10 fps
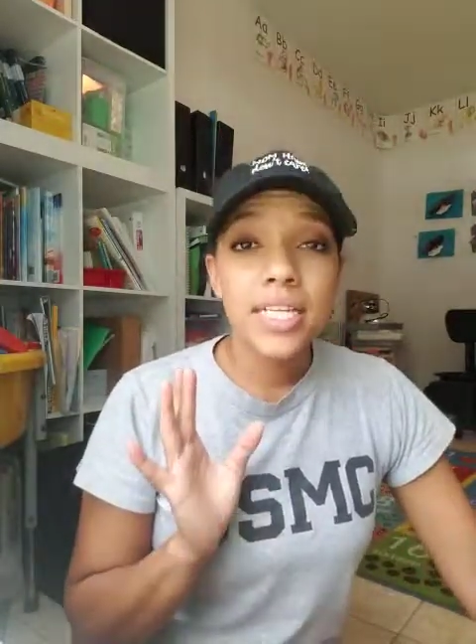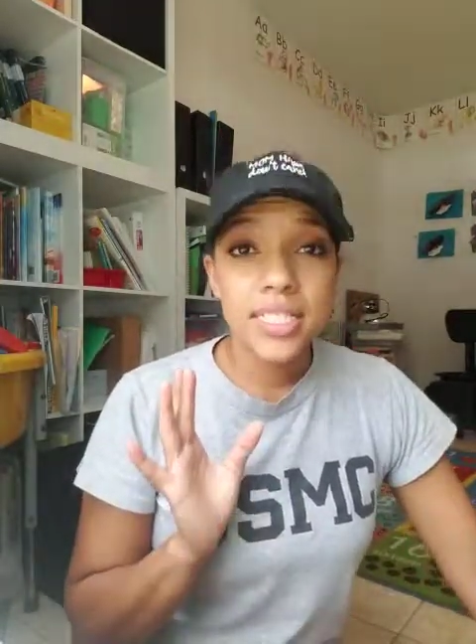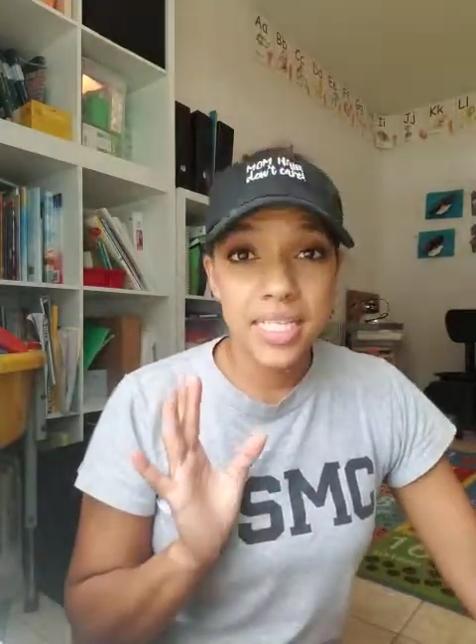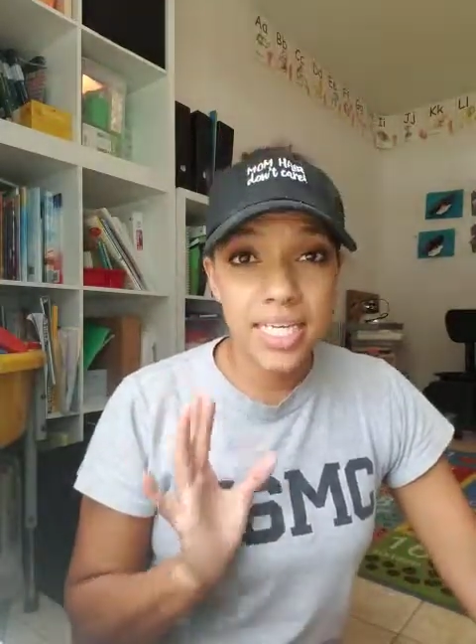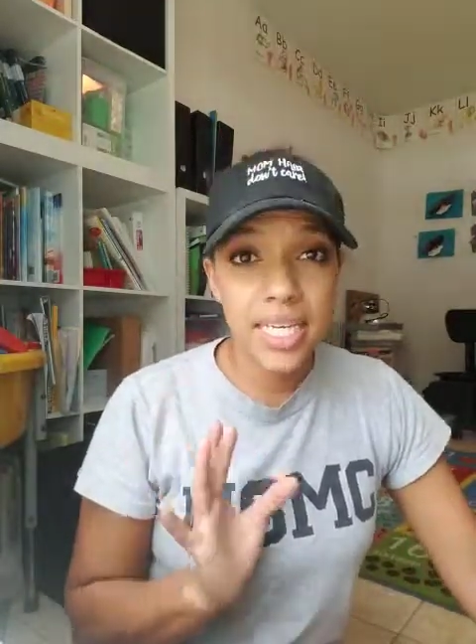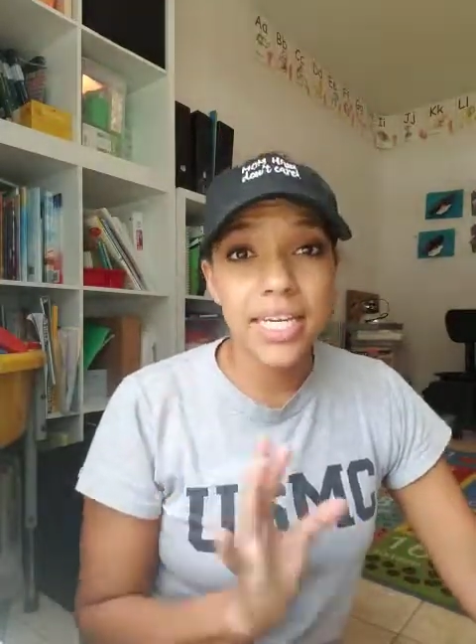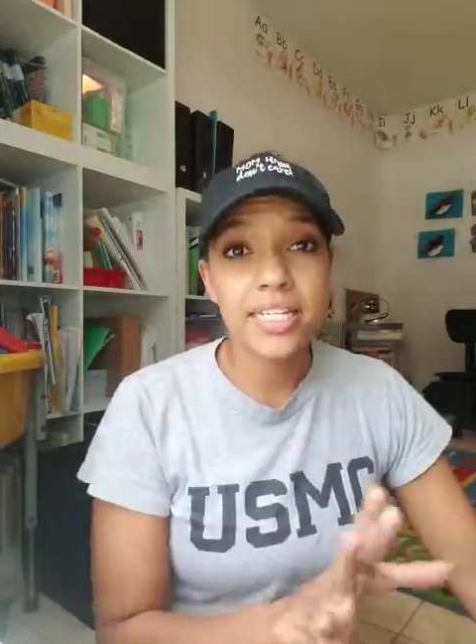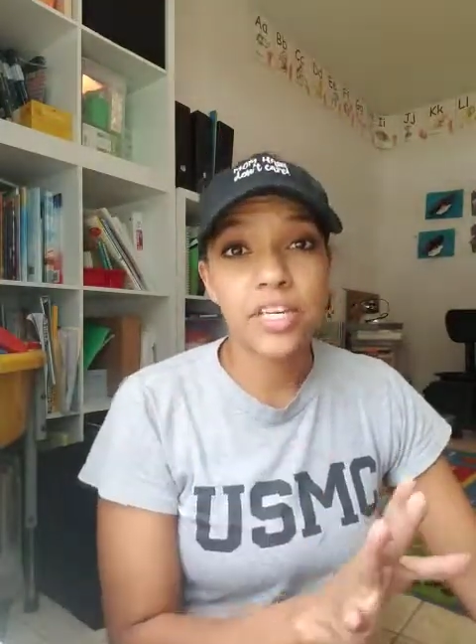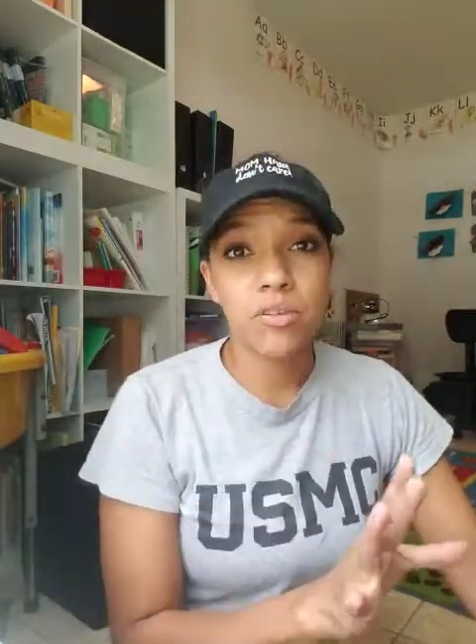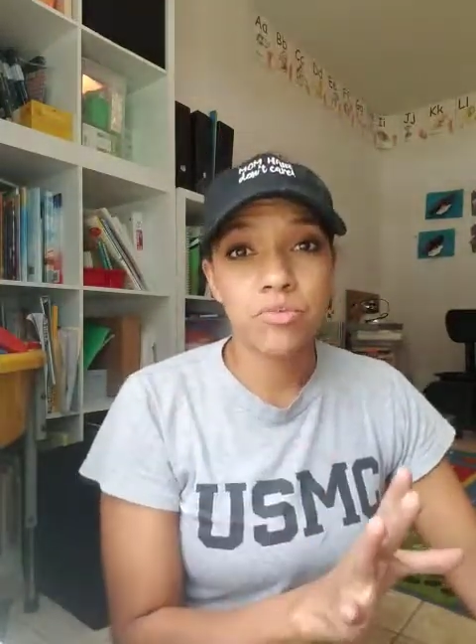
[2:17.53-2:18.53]
to get
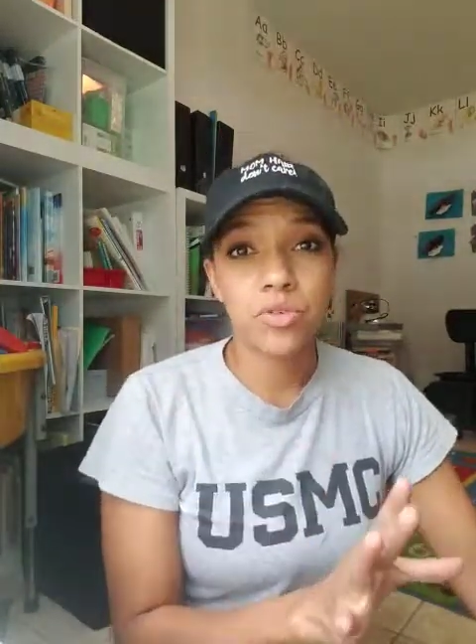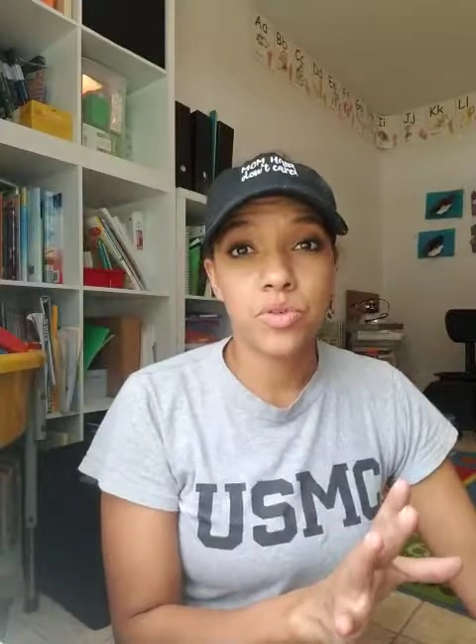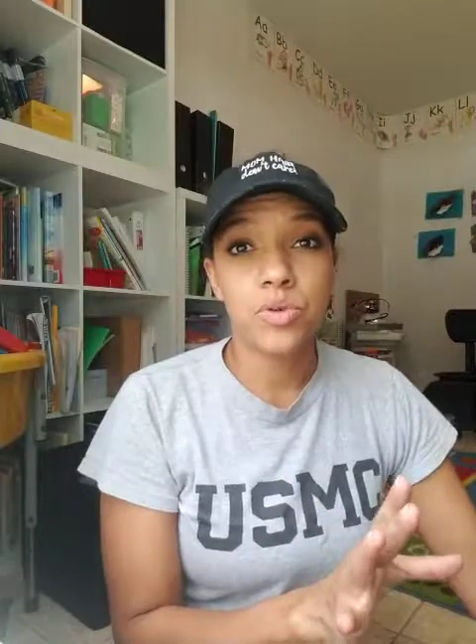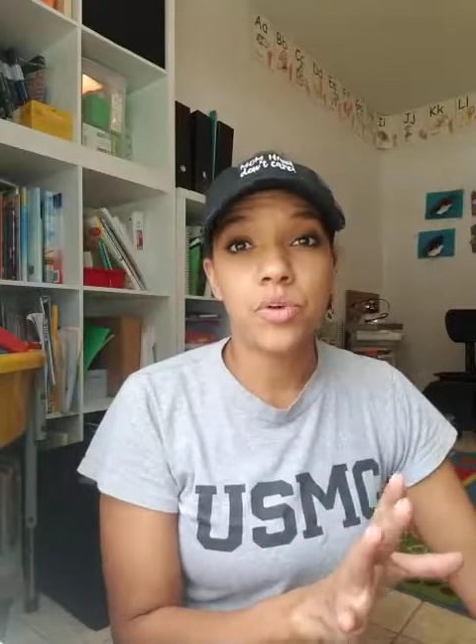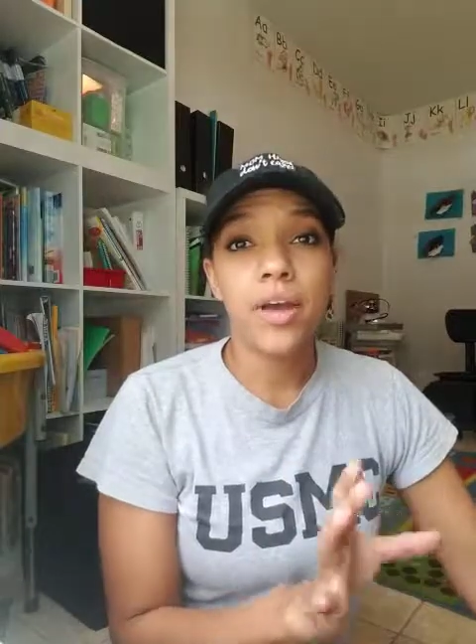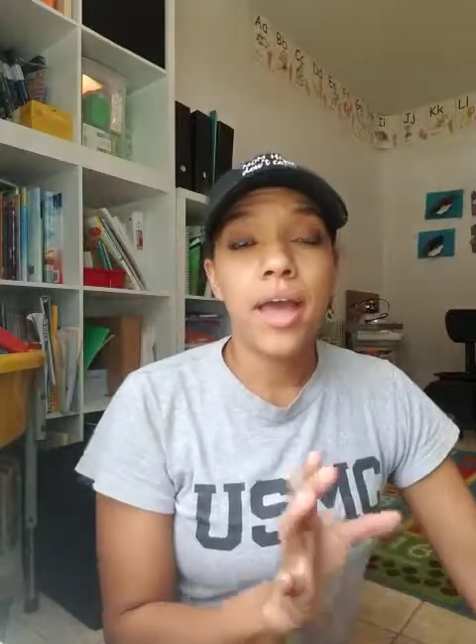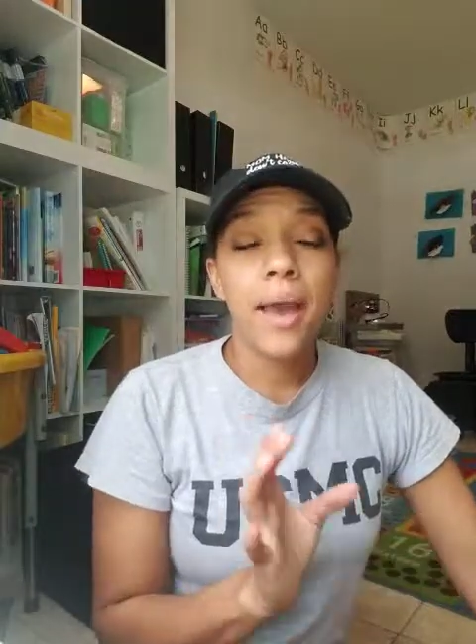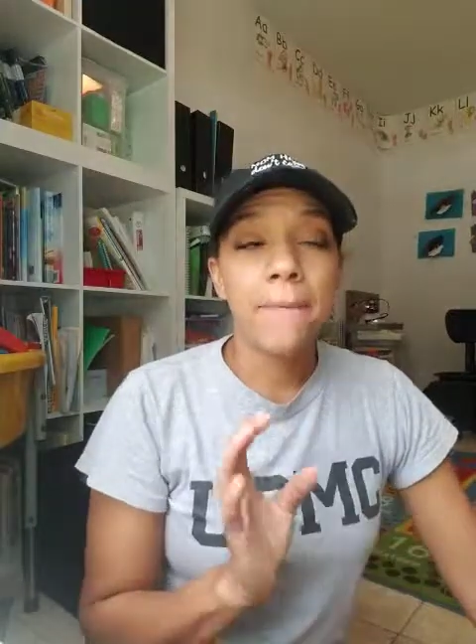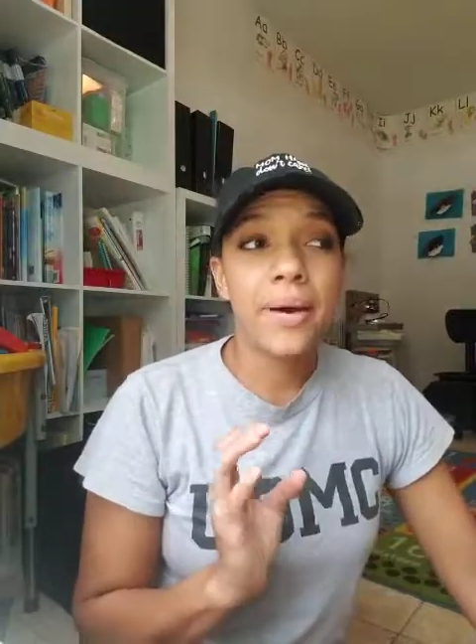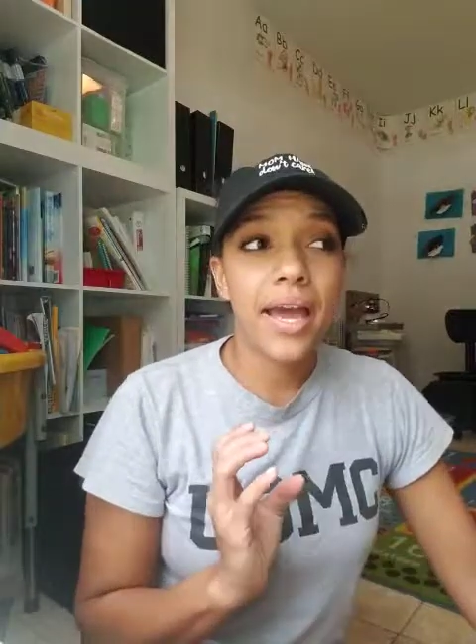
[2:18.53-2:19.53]
into homeschool.
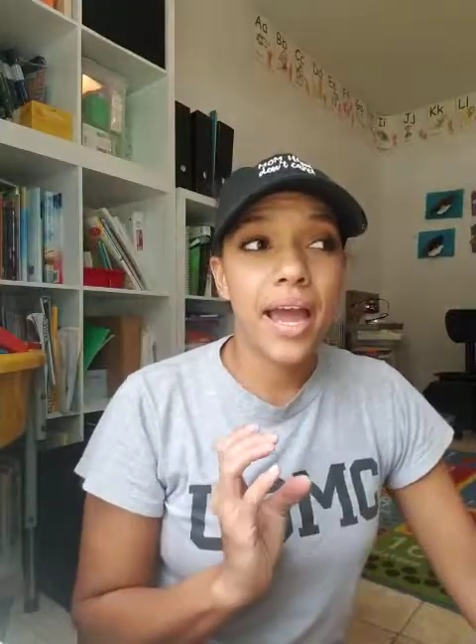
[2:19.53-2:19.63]
But